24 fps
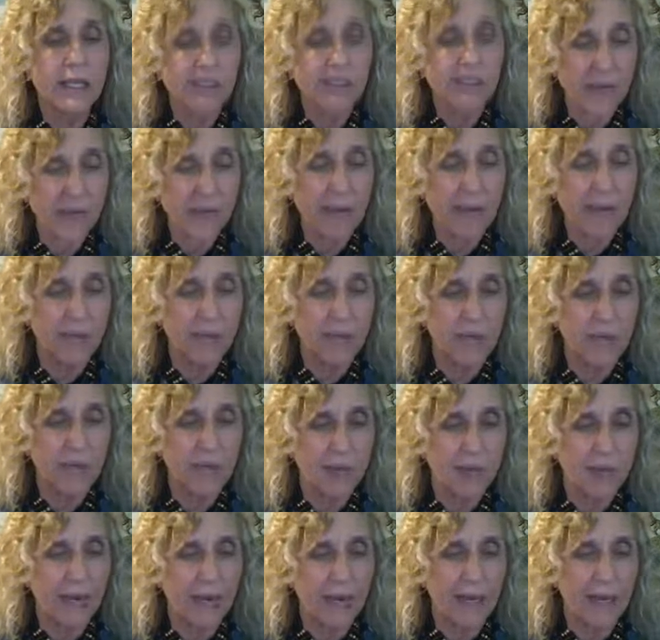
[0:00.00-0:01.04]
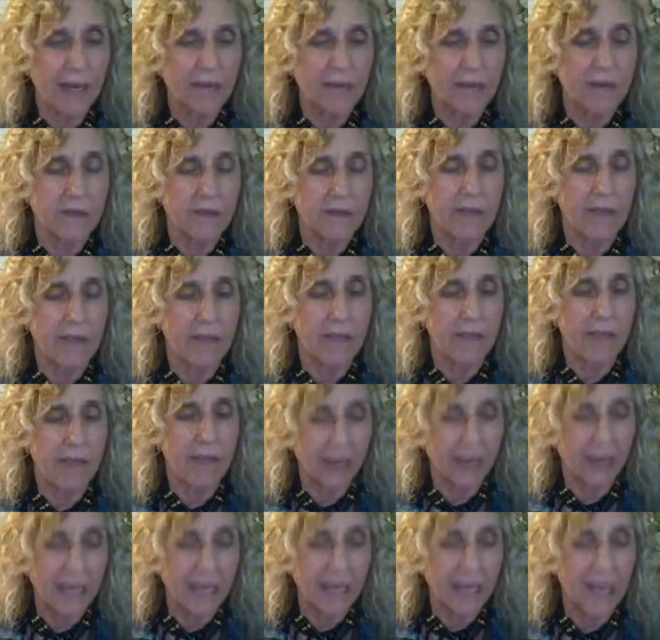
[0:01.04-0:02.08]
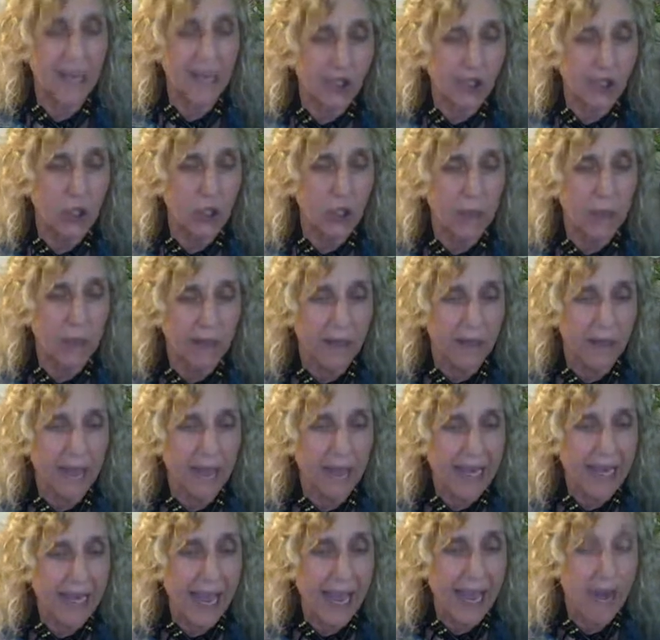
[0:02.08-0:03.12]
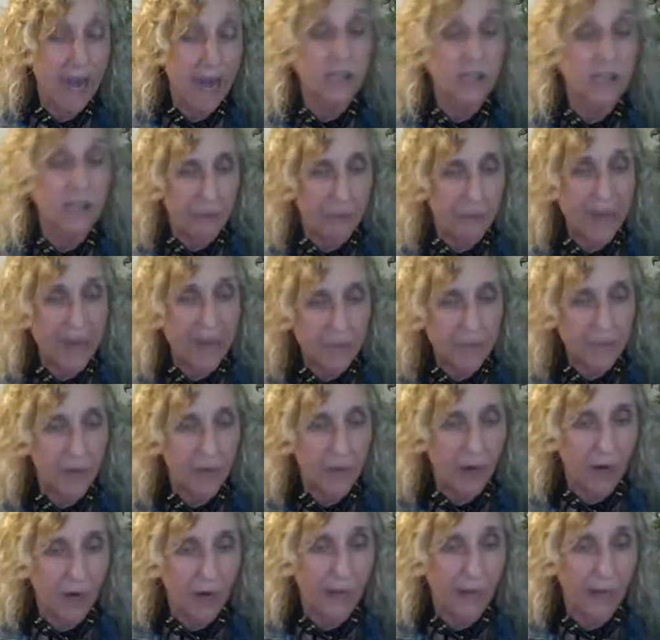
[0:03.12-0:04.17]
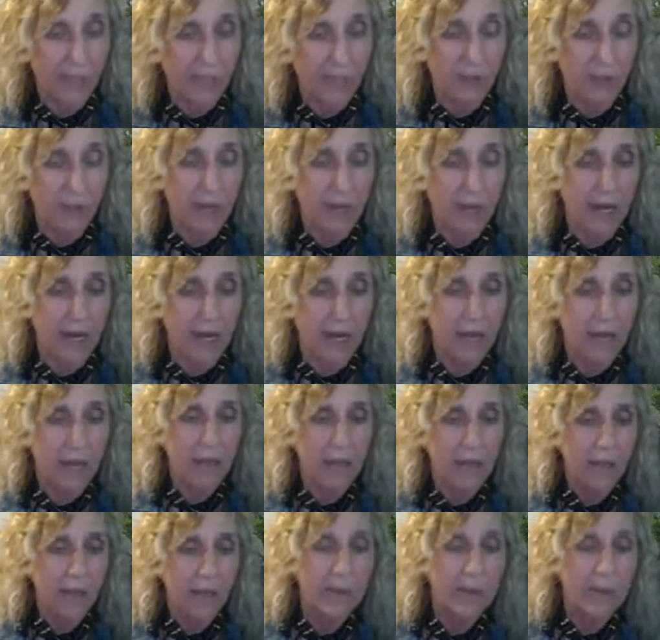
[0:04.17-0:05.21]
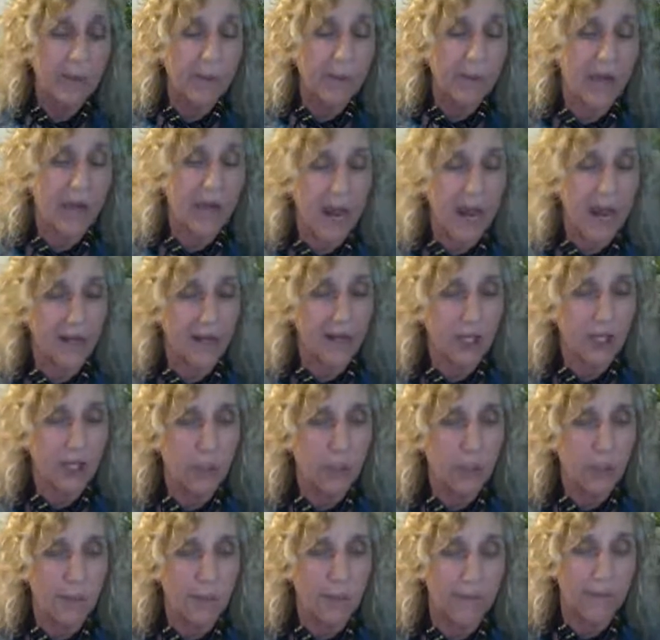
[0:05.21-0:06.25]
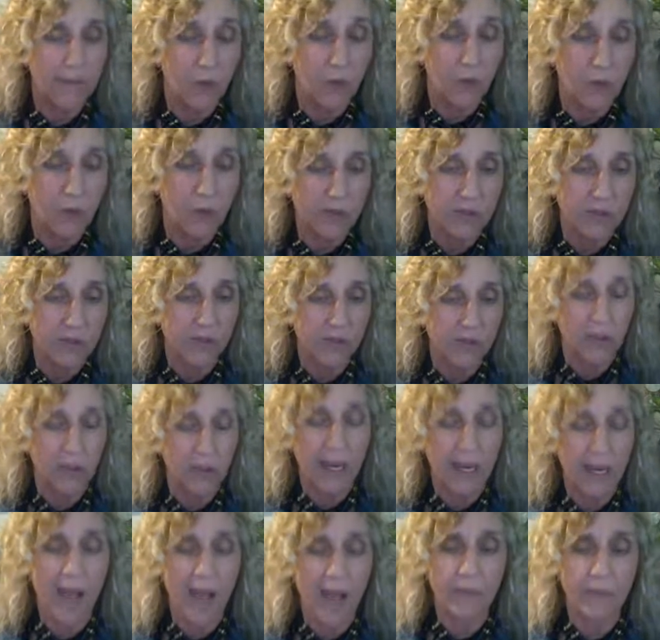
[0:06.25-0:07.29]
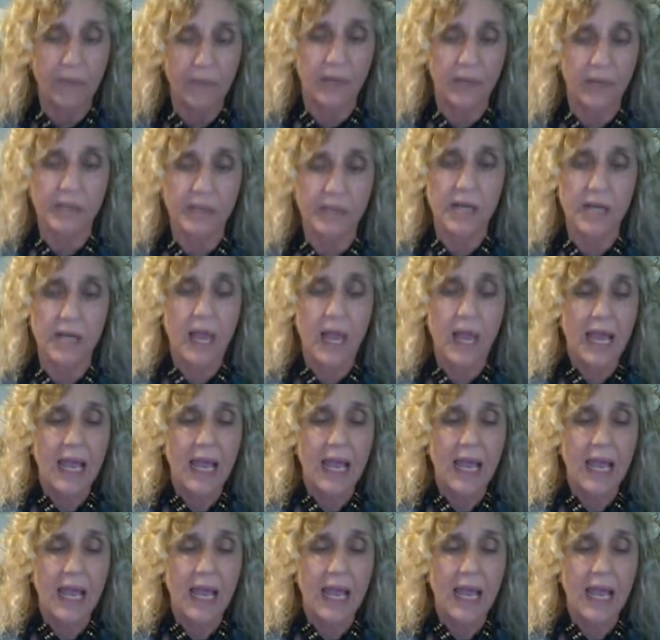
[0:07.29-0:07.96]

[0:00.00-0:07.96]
family ran the ballet in Cuba, and they got out, because Miami, right? Like, so a lot of people got out of Cuba before it was fully communist.